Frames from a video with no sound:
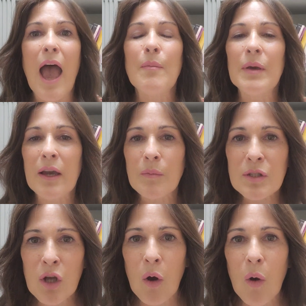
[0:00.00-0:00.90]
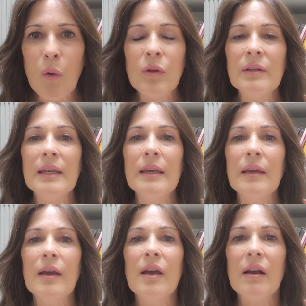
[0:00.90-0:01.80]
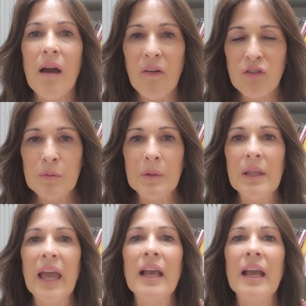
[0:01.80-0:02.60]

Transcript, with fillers: and become totally comfortable